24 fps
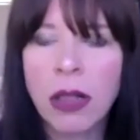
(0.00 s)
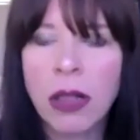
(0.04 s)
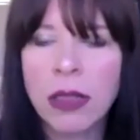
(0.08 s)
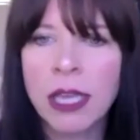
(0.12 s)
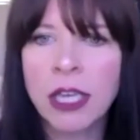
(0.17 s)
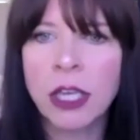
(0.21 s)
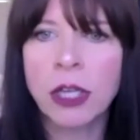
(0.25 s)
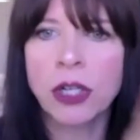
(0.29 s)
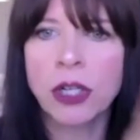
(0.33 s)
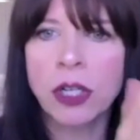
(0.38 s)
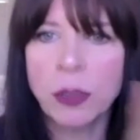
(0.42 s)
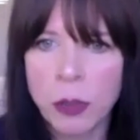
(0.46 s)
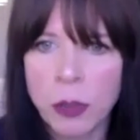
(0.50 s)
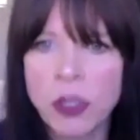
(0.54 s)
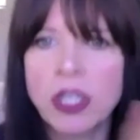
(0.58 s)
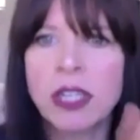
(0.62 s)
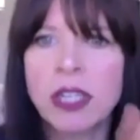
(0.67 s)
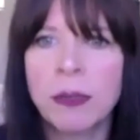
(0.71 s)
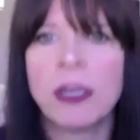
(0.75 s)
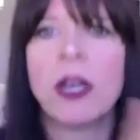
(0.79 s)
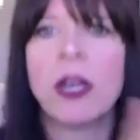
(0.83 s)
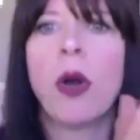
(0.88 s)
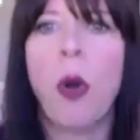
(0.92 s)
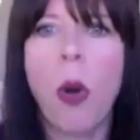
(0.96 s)
Like, you're supposed to
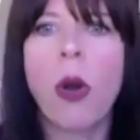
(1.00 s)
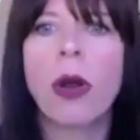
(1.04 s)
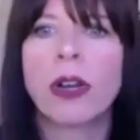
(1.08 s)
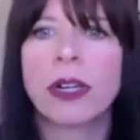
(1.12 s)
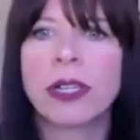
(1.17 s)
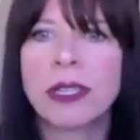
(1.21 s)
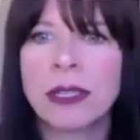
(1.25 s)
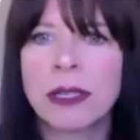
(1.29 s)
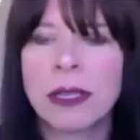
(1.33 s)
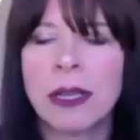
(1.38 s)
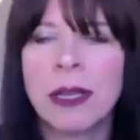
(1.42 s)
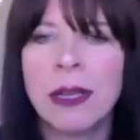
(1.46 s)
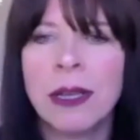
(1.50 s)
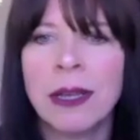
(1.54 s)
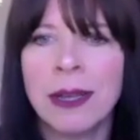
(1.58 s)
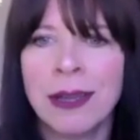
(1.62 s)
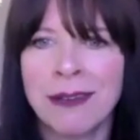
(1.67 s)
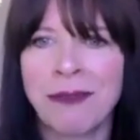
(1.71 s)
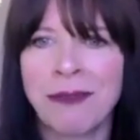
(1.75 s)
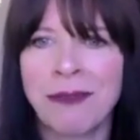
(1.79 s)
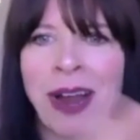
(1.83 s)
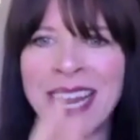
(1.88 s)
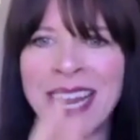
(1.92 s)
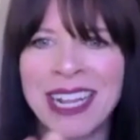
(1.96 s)
be a horse,
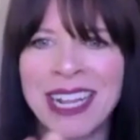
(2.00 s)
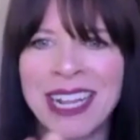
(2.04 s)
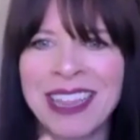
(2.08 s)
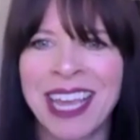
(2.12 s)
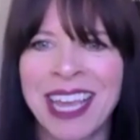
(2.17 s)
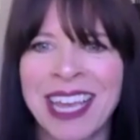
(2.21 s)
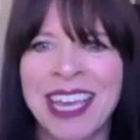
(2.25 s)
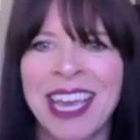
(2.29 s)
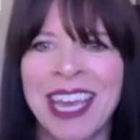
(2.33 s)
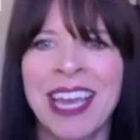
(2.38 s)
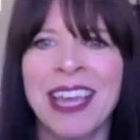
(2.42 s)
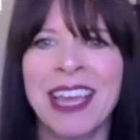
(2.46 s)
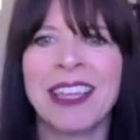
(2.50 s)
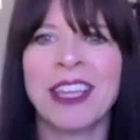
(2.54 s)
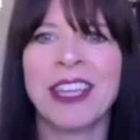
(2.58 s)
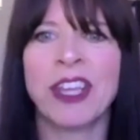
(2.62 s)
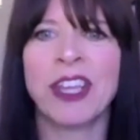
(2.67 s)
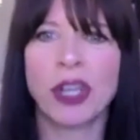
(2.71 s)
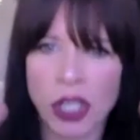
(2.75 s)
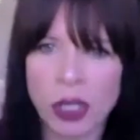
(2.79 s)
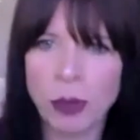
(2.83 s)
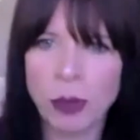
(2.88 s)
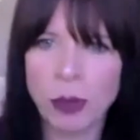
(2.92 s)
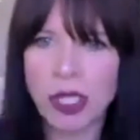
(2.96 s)
right? Yeah. Like,
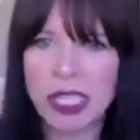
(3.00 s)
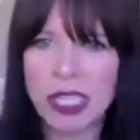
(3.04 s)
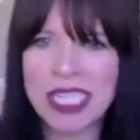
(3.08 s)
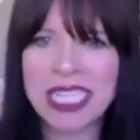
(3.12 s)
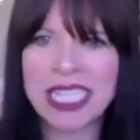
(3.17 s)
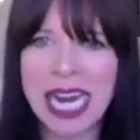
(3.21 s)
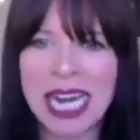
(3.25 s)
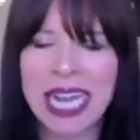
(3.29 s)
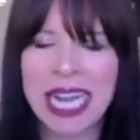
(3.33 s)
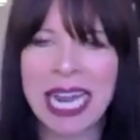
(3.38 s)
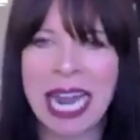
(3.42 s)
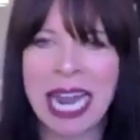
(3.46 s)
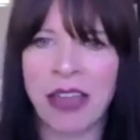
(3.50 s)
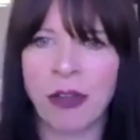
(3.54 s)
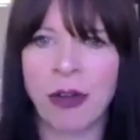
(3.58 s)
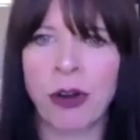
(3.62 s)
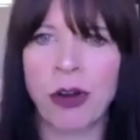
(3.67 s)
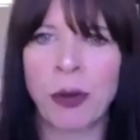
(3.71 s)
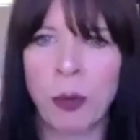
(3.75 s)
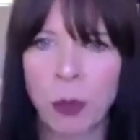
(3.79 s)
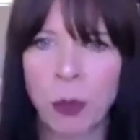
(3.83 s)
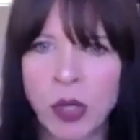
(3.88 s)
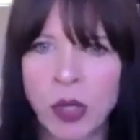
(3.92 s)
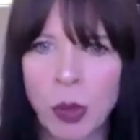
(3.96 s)
you're supposed to stay together
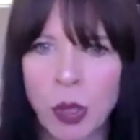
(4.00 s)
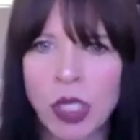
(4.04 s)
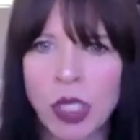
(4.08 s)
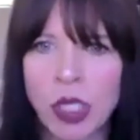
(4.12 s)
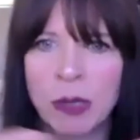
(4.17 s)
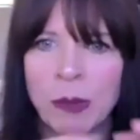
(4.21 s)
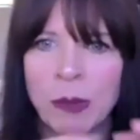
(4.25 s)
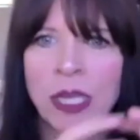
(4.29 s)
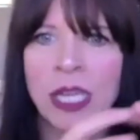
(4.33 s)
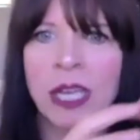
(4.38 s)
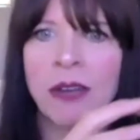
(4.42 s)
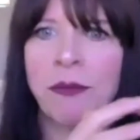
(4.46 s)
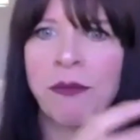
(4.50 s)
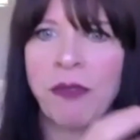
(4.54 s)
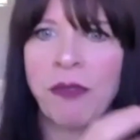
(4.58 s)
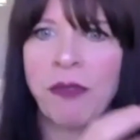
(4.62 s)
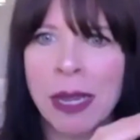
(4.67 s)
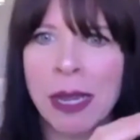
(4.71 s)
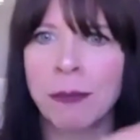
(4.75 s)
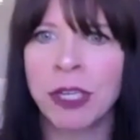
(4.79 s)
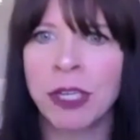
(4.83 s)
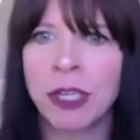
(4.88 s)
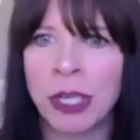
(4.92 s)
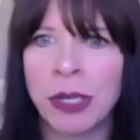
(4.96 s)
and we're supposed to be a
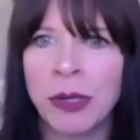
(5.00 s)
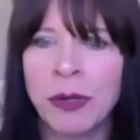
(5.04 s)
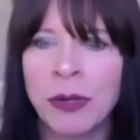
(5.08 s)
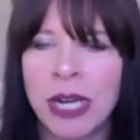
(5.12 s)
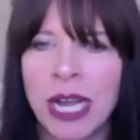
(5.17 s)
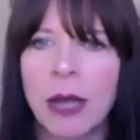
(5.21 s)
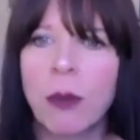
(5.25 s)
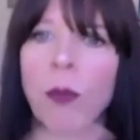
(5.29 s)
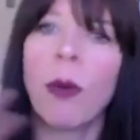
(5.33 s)
family unit.